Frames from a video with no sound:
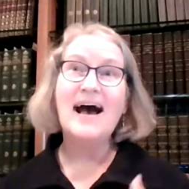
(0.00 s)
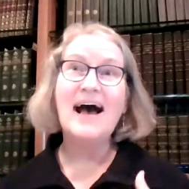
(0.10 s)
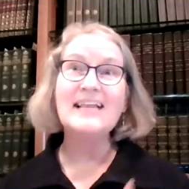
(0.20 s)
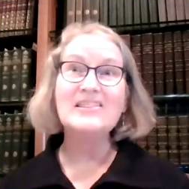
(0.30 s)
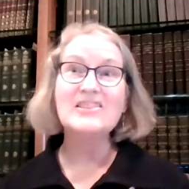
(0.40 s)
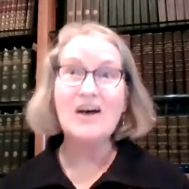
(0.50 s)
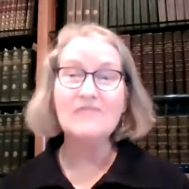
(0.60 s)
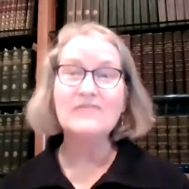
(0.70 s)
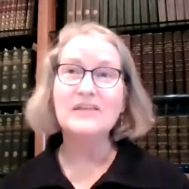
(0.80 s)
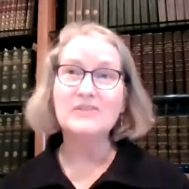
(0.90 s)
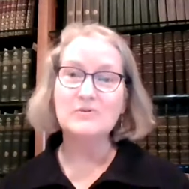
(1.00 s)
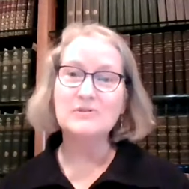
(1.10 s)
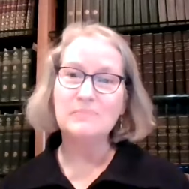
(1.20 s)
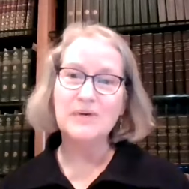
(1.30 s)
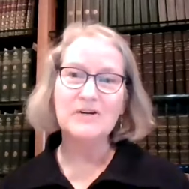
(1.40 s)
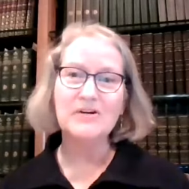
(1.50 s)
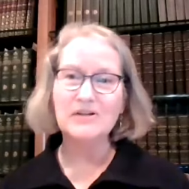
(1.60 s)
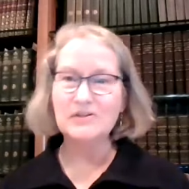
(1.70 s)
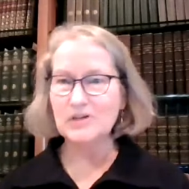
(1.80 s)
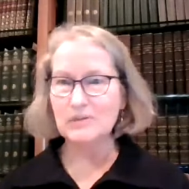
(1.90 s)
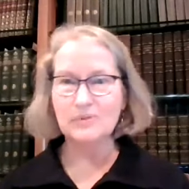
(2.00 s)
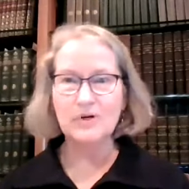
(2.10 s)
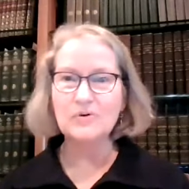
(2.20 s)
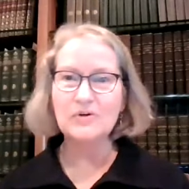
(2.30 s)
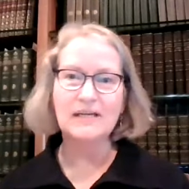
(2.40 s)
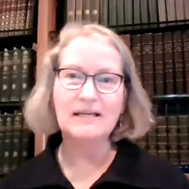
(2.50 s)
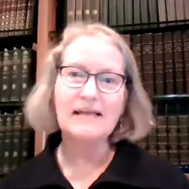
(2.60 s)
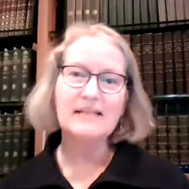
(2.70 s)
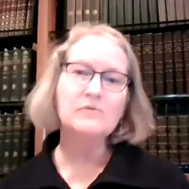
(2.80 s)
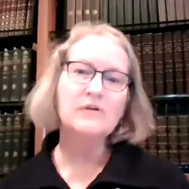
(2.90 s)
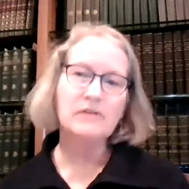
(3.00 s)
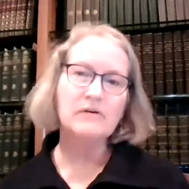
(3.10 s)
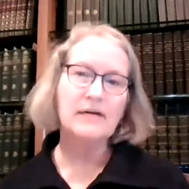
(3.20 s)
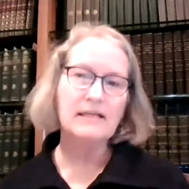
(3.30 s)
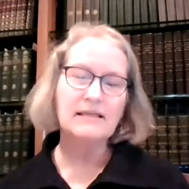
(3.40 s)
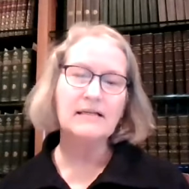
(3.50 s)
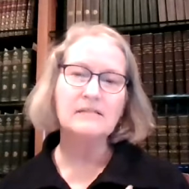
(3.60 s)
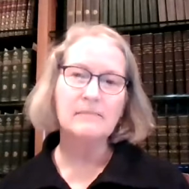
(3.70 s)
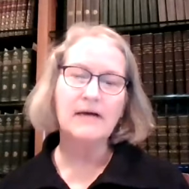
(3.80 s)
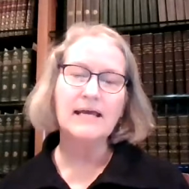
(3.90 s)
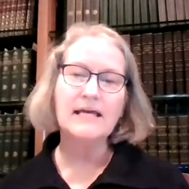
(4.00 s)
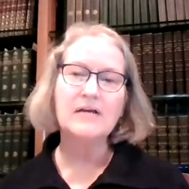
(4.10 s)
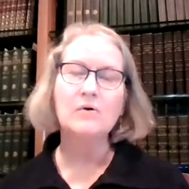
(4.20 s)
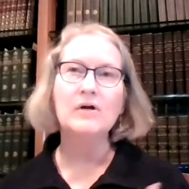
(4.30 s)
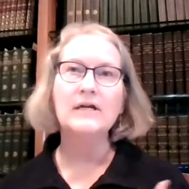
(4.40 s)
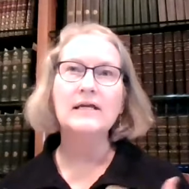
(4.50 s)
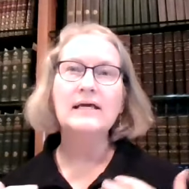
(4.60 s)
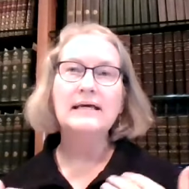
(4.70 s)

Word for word: I love that those barriers are broken. And that's one of the great things about ACORN.